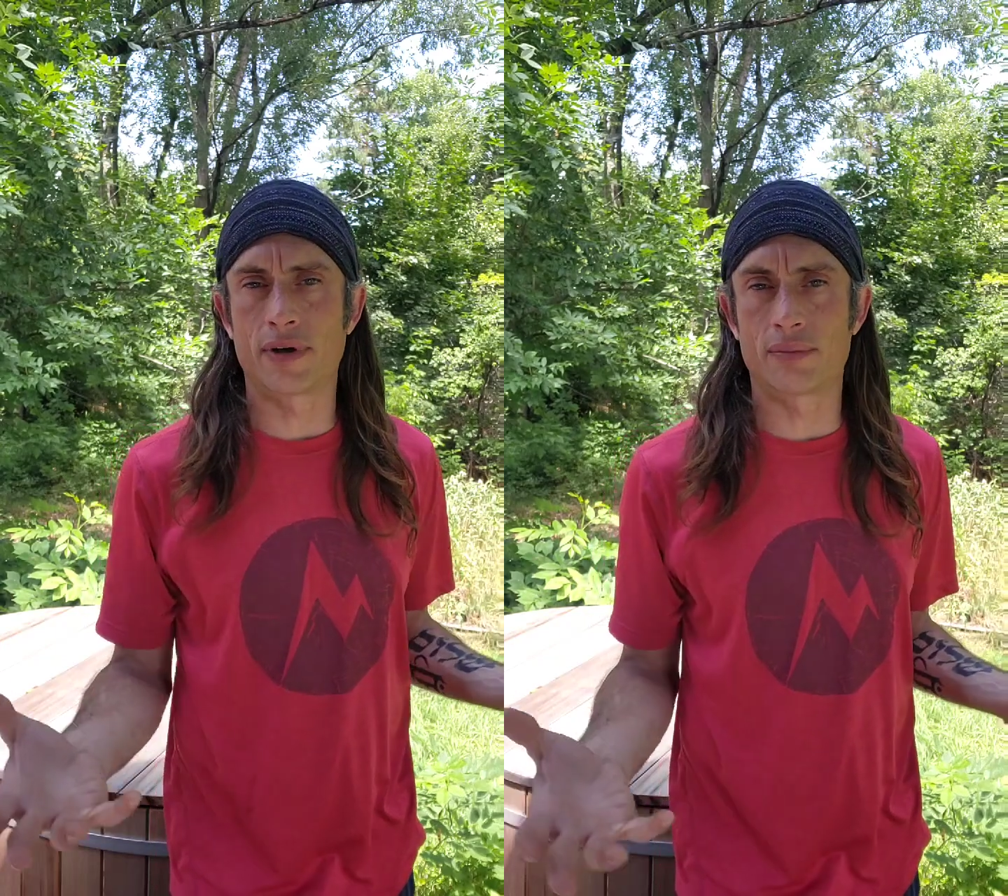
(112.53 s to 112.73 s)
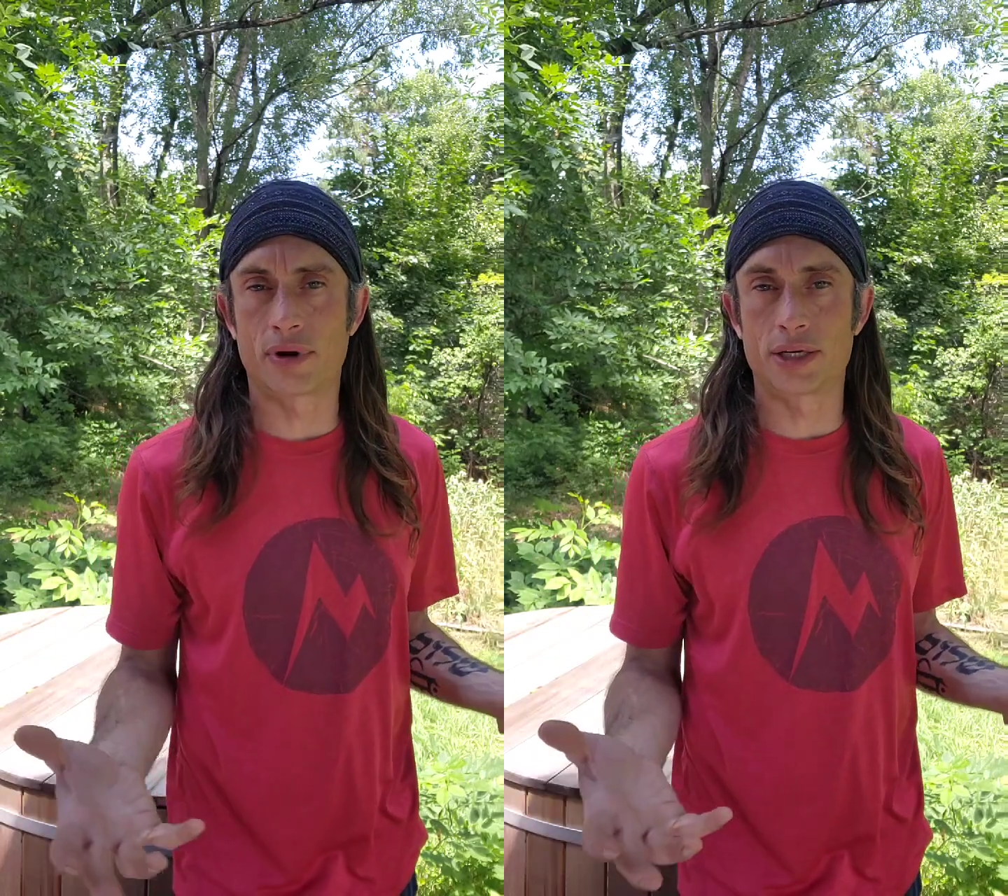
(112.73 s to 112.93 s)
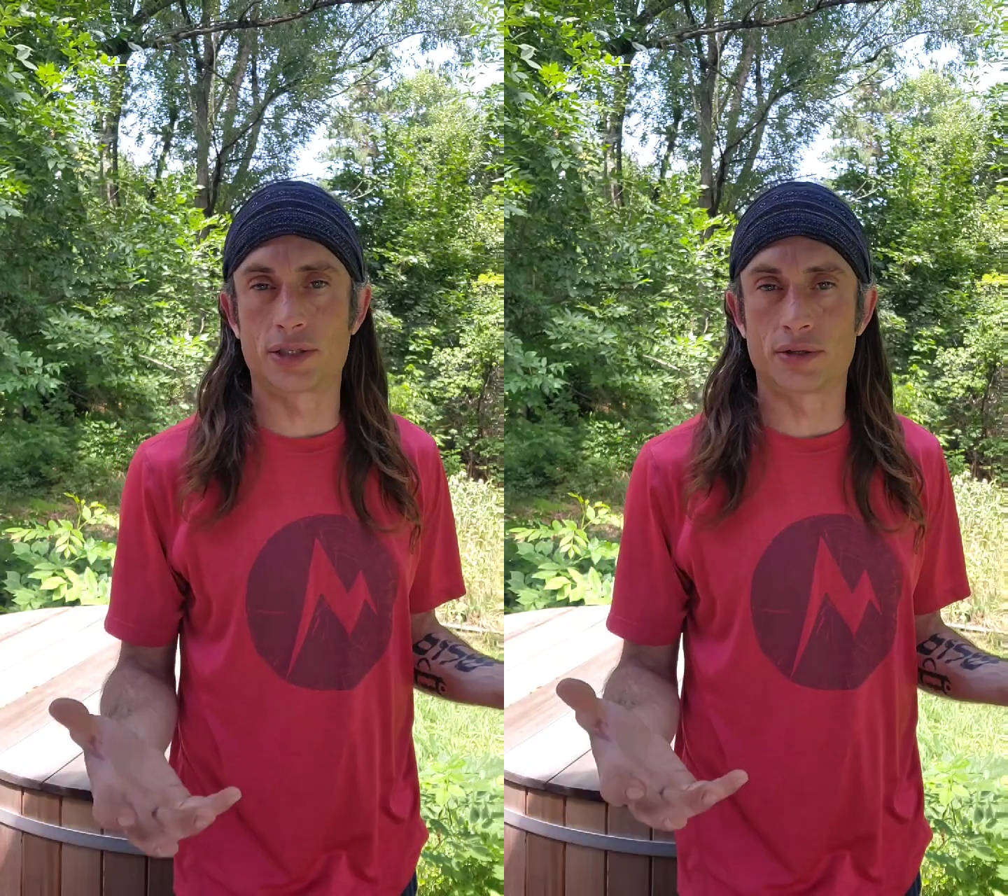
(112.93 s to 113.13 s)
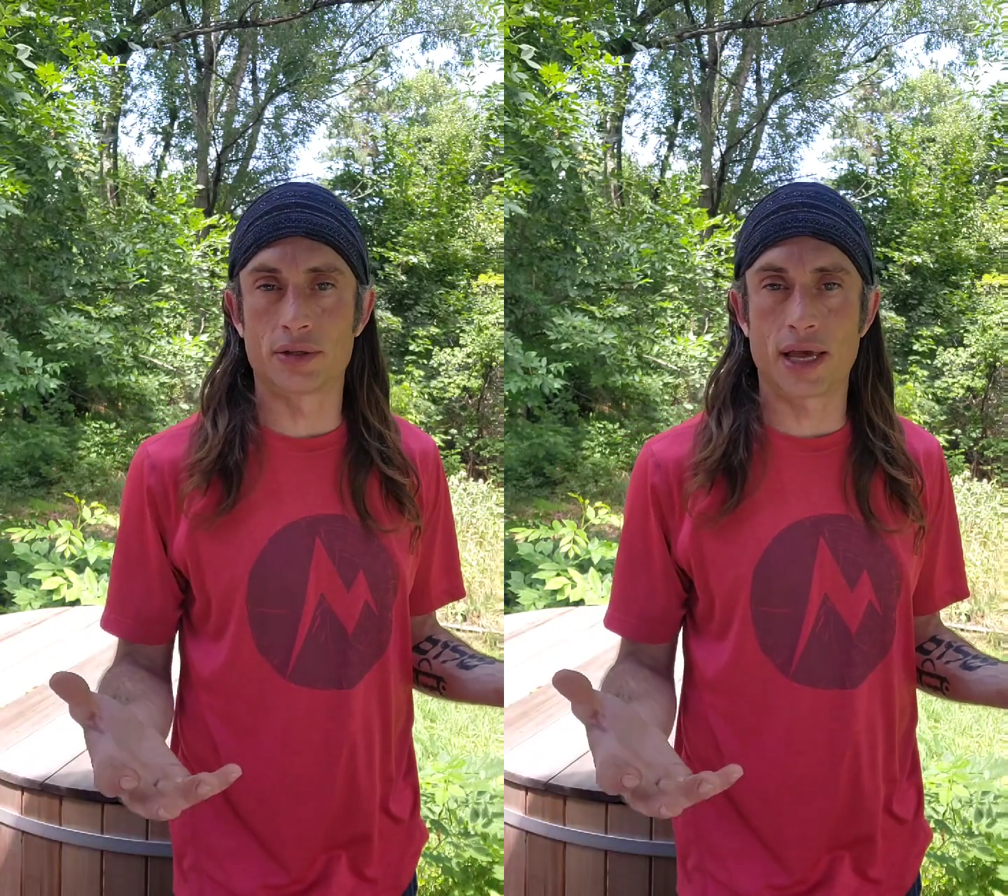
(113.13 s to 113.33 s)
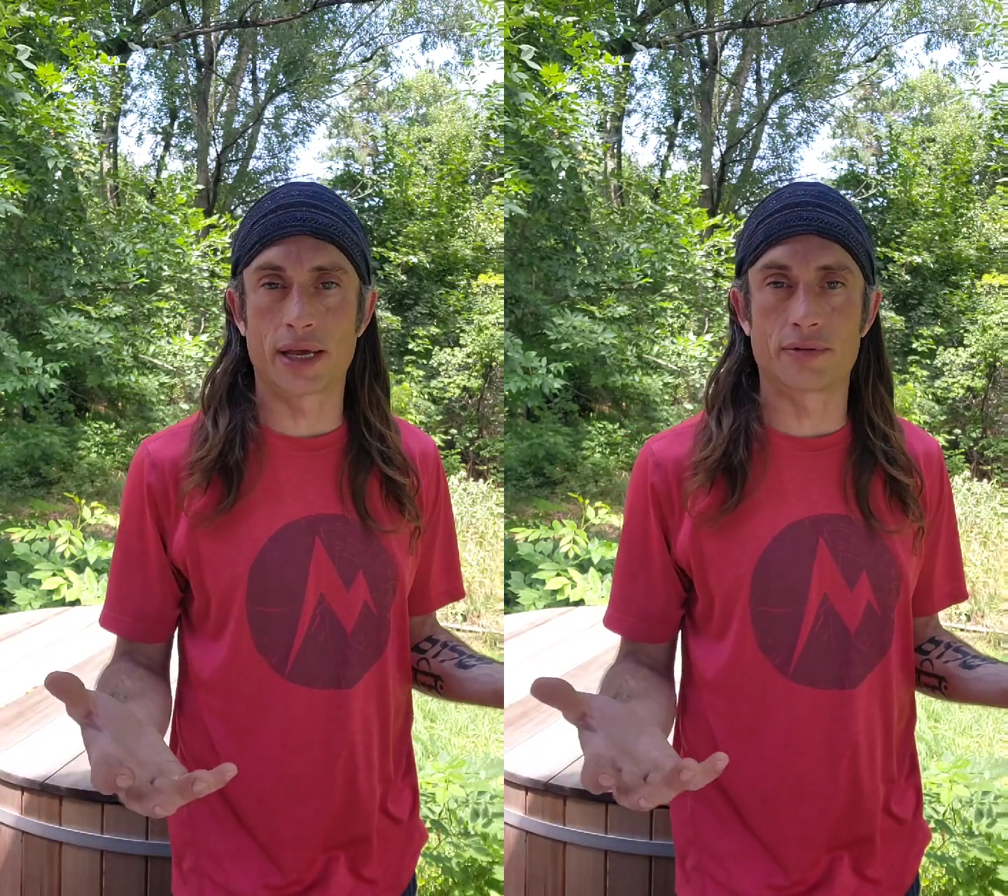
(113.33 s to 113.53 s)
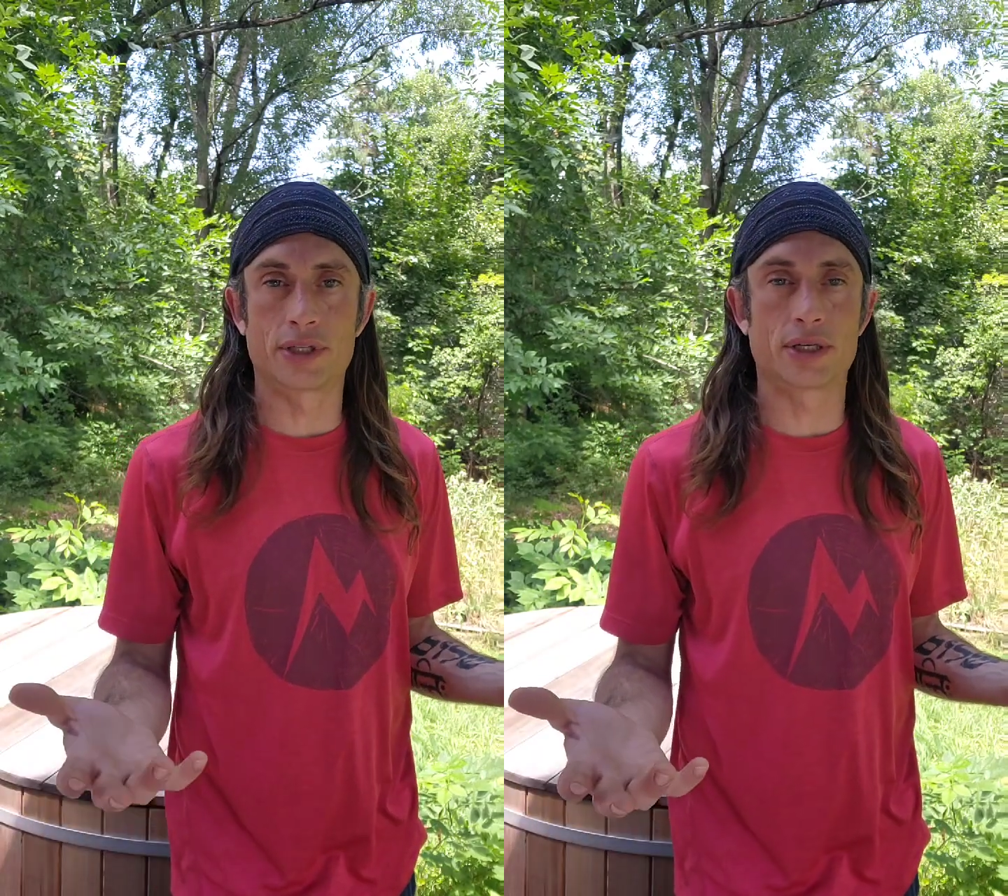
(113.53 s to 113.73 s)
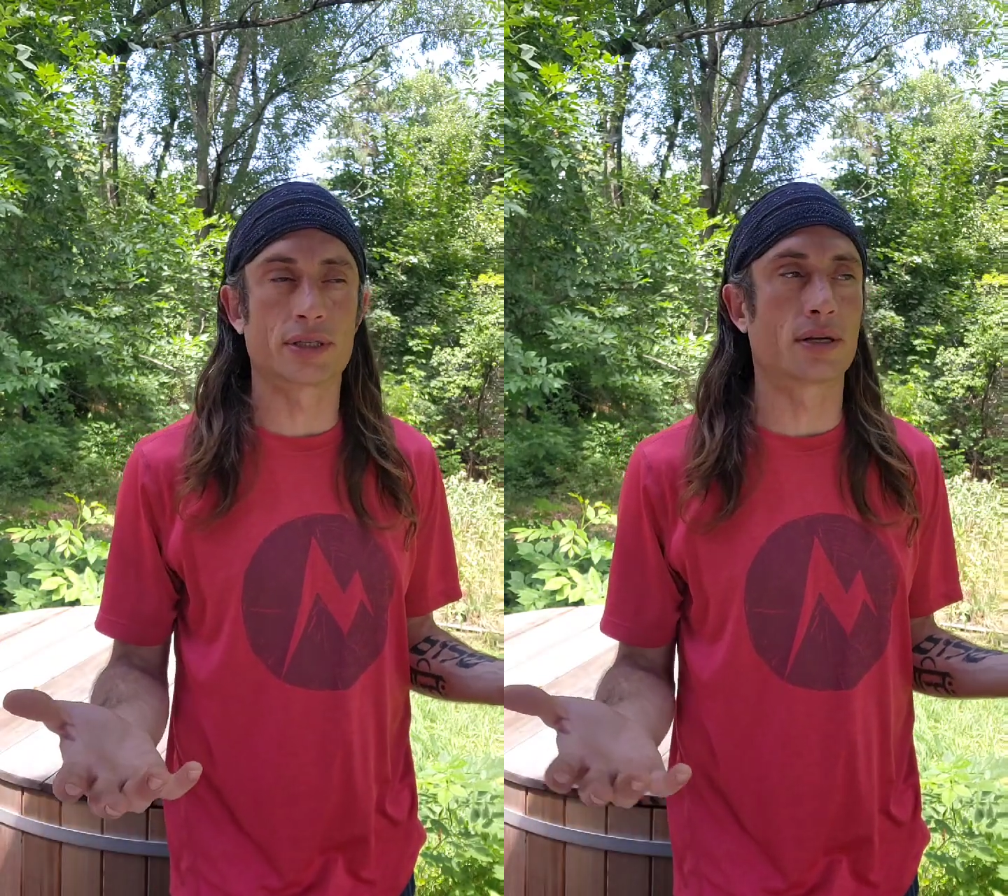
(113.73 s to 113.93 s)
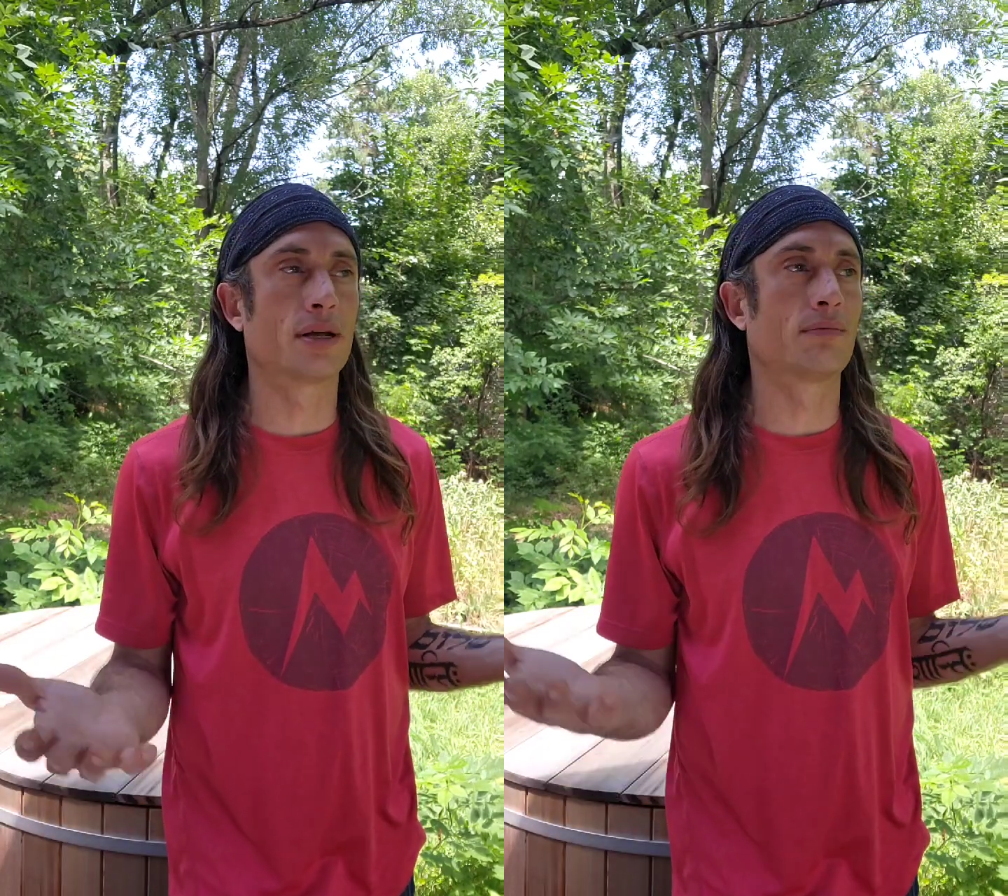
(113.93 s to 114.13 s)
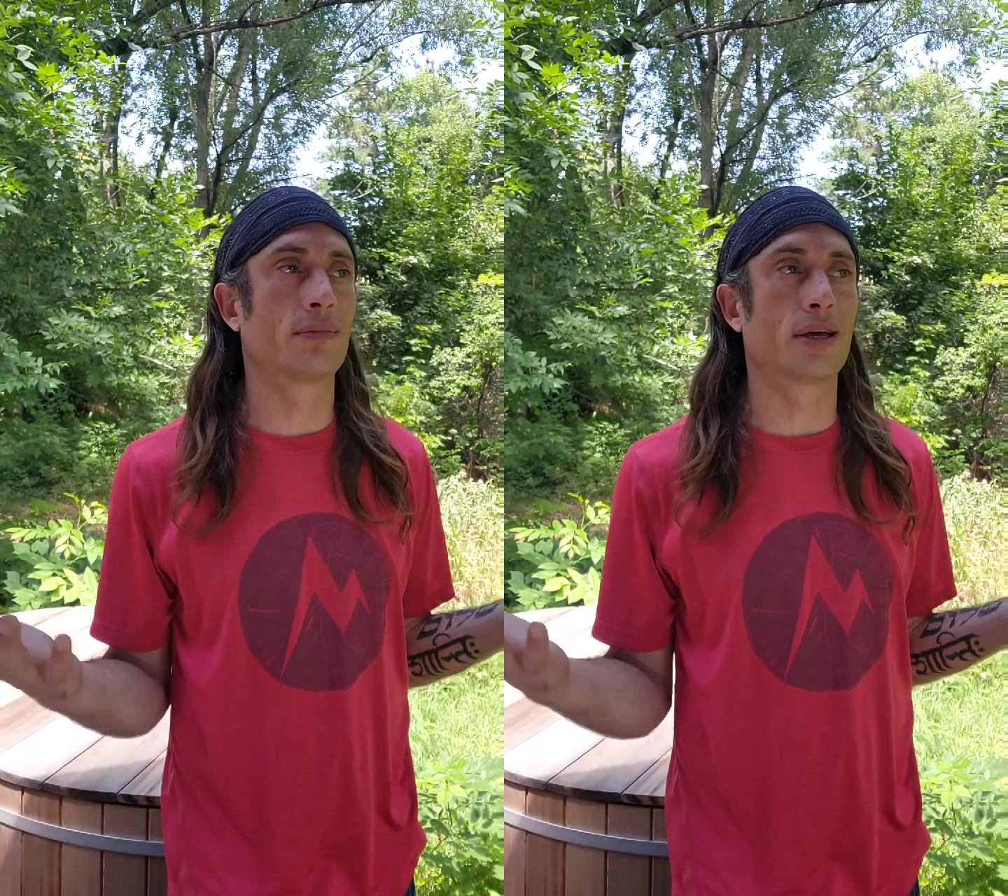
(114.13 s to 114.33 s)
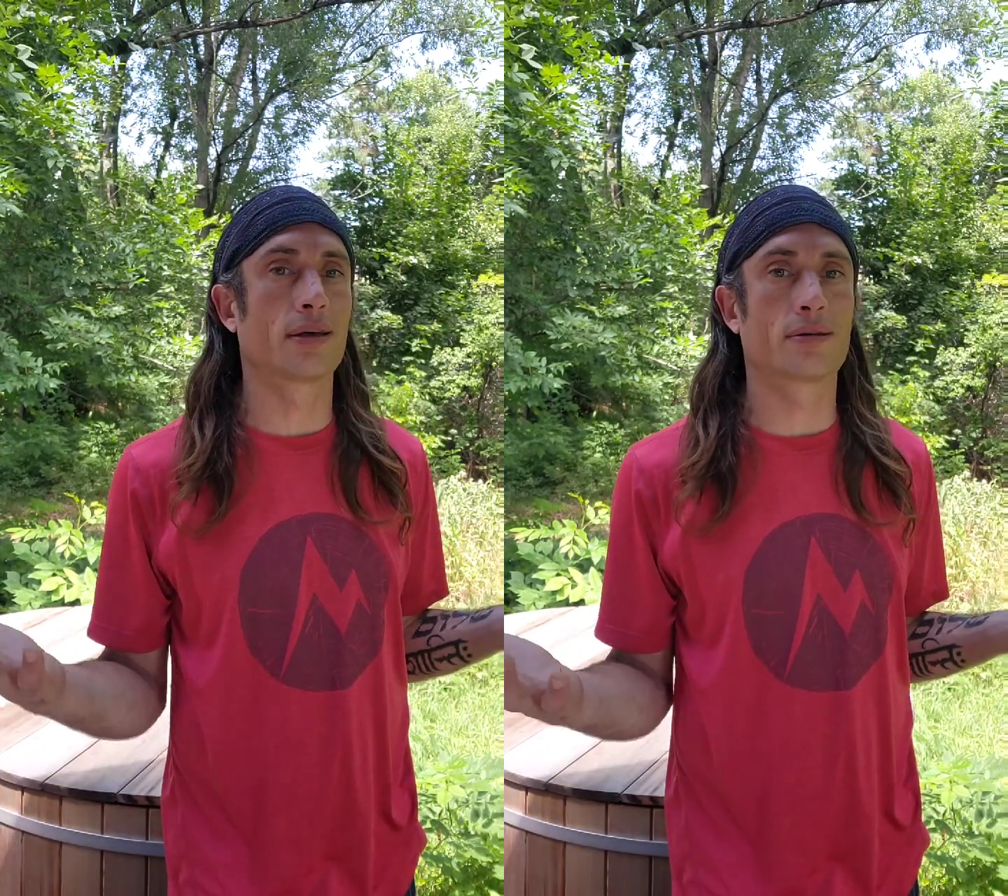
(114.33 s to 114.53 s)
vibrational languages. And I'm
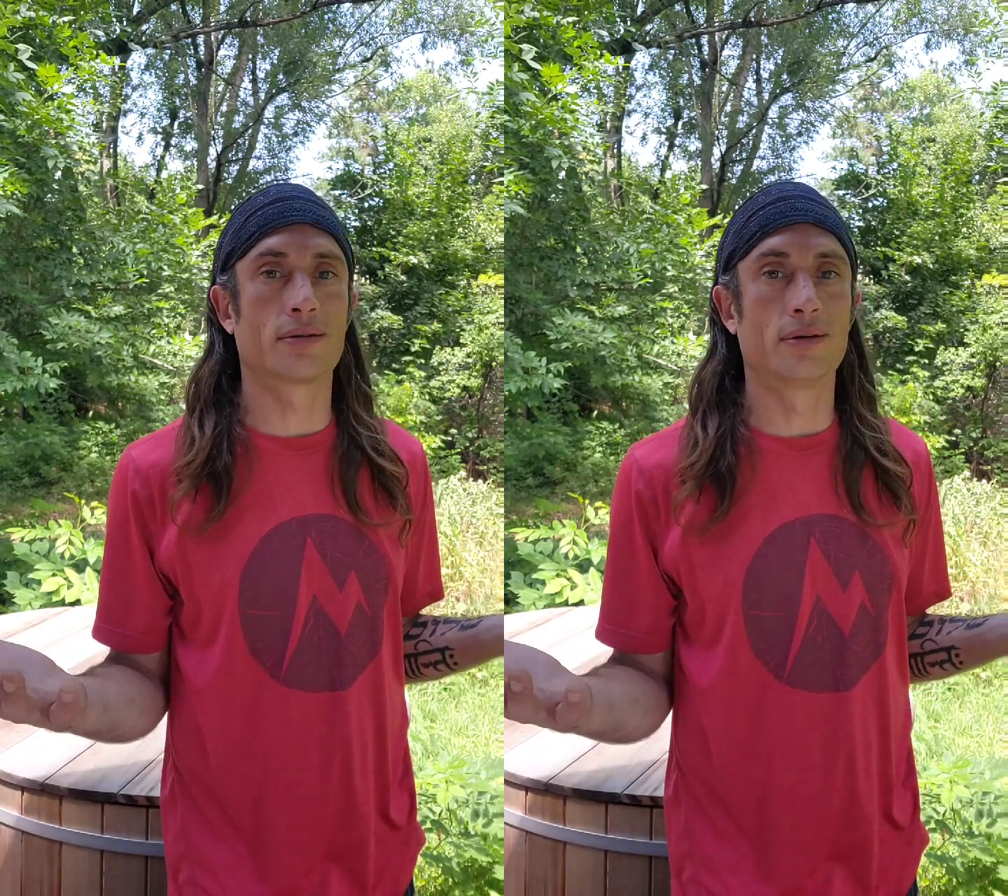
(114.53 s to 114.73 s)
like,